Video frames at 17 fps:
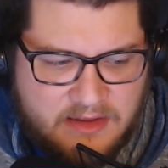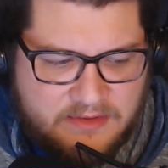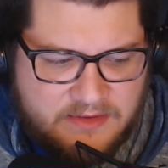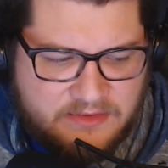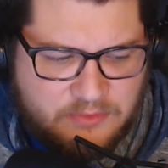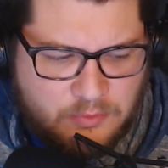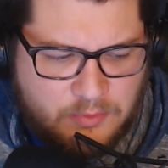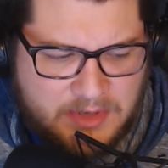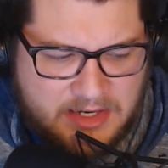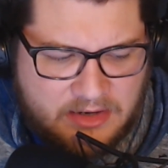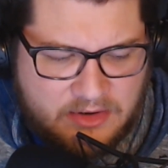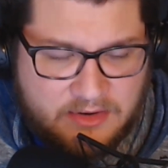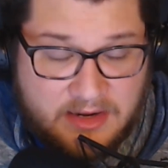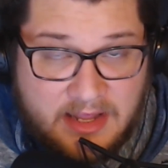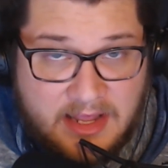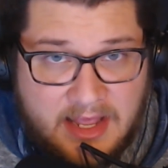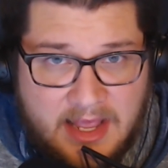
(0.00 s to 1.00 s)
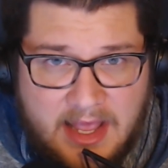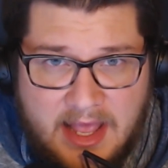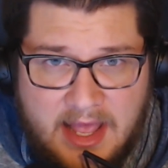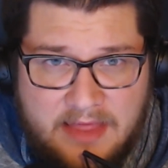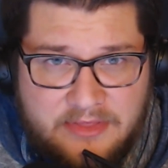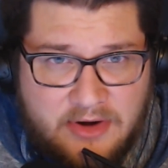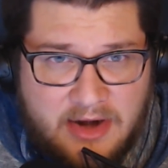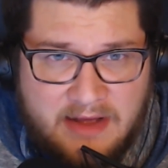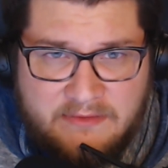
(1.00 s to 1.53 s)
weird.
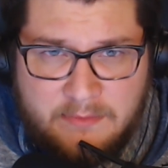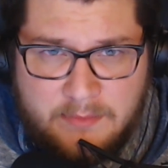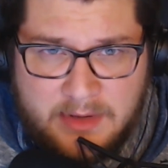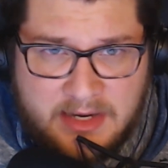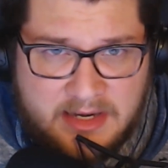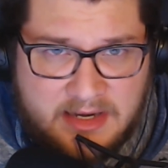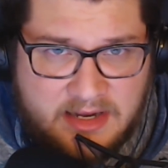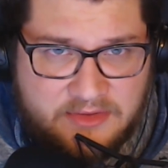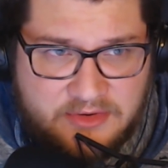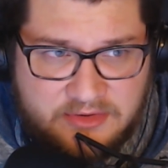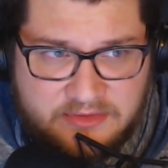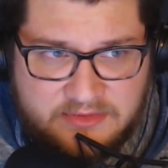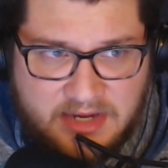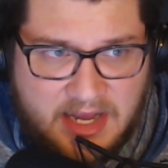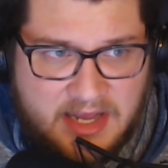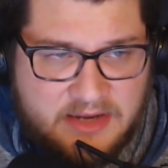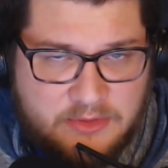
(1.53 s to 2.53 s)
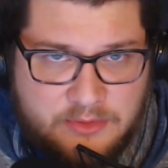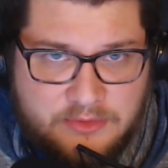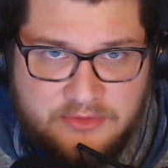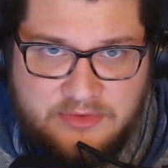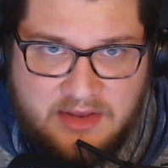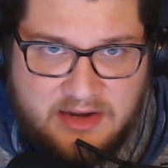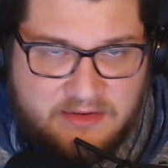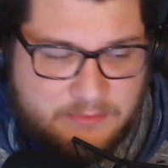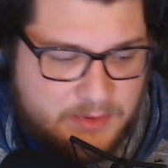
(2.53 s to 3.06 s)
And there haven't been any other titles
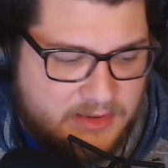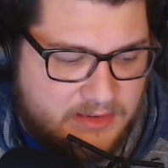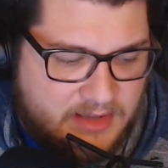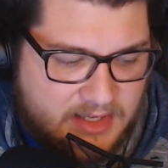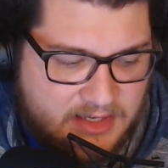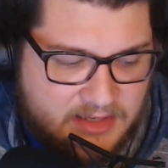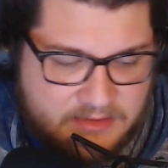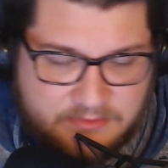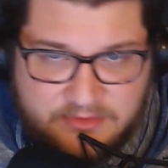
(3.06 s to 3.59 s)
that have been like